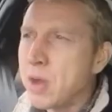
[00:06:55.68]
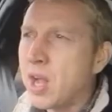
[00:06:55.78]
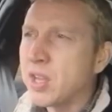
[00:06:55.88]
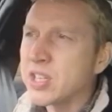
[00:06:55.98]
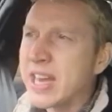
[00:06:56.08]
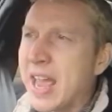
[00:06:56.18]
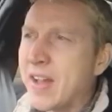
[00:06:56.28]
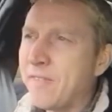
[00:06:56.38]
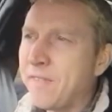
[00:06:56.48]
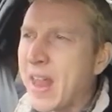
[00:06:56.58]
miles an
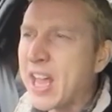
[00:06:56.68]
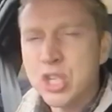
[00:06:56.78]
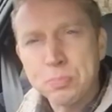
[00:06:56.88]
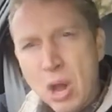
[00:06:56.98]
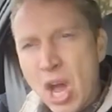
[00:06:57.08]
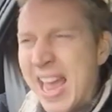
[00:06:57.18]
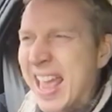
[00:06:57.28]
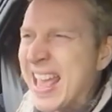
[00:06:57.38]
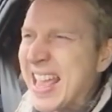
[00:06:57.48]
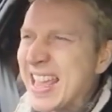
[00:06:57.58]
hour flash
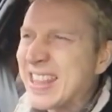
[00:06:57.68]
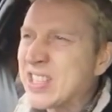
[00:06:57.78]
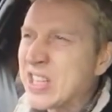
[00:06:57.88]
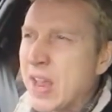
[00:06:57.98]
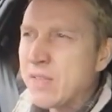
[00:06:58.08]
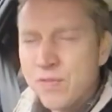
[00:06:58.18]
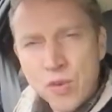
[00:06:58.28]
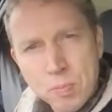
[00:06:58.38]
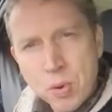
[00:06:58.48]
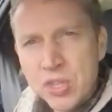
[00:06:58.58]
by in the same
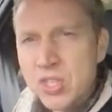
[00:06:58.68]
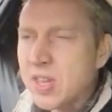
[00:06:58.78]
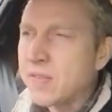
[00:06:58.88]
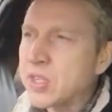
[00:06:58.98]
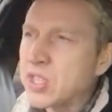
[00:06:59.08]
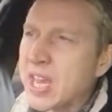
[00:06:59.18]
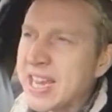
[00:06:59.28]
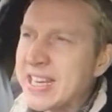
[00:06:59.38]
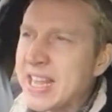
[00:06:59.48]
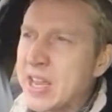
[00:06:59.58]
4.7
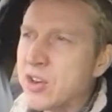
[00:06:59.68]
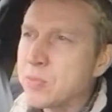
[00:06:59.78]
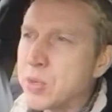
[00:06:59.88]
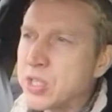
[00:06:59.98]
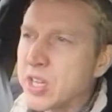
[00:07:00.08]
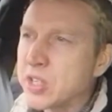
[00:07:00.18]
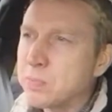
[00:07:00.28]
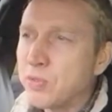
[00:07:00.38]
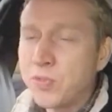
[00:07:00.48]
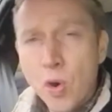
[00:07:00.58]
second increment as
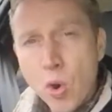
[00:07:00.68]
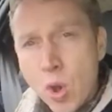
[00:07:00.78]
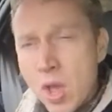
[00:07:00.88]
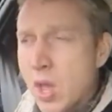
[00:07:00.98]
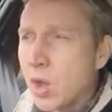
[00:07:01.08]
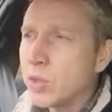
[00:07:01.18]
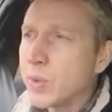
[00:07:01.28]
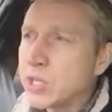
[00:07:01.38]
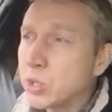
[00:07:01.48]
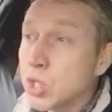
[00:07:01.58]
before, on the
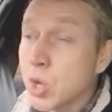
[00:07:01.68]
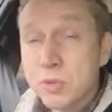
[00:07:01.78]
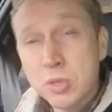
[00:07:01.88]
way to a top